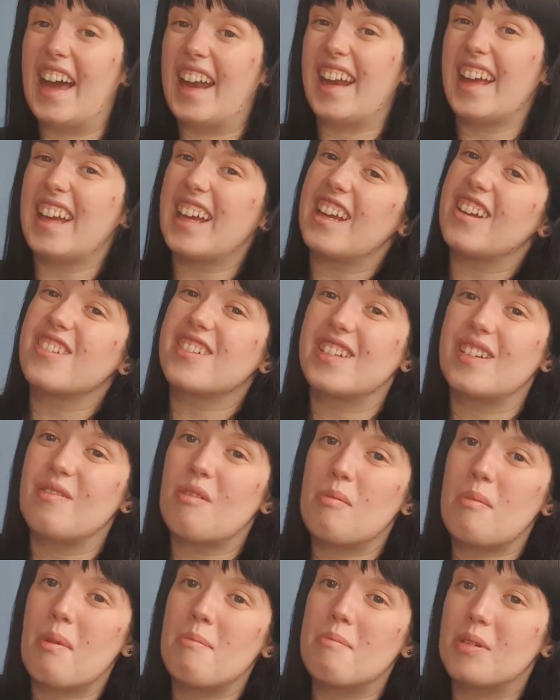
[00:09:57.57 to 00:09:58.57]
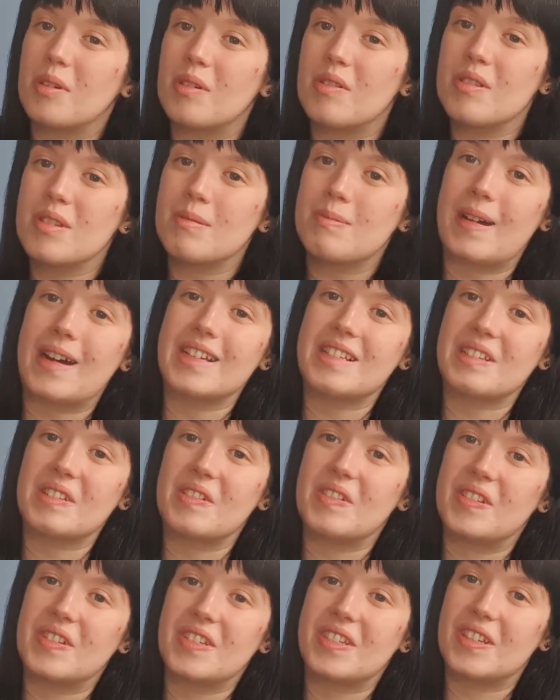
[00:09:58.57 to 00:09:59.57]
And I actually remember going to
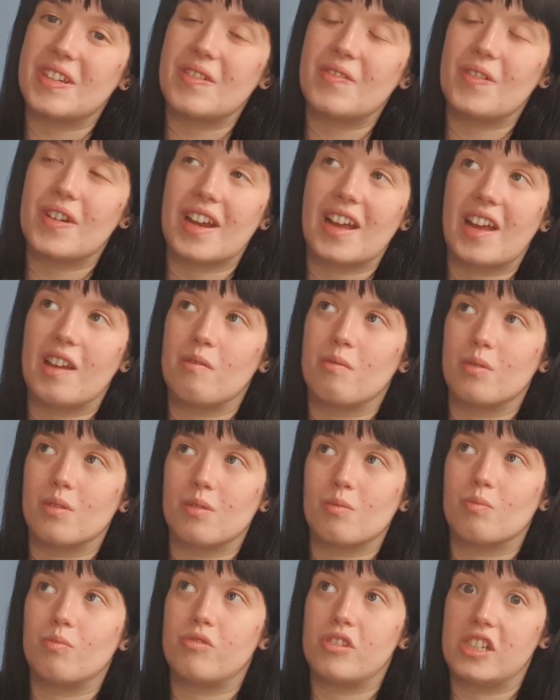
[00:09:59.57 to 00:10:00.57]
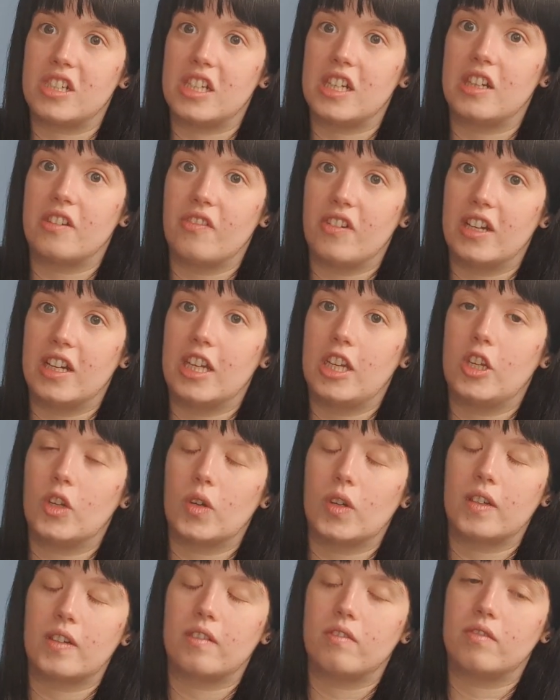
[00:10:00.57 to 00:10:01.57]
Barcelona Zoo when I was really, really
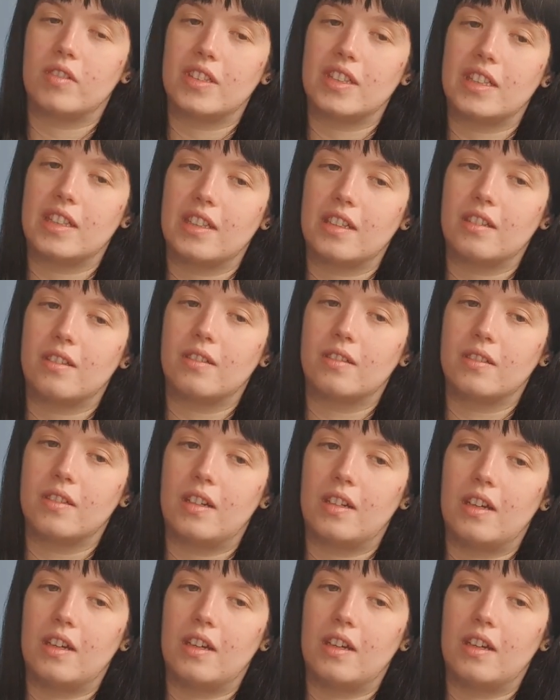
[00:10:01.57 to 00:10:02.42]
young or really little.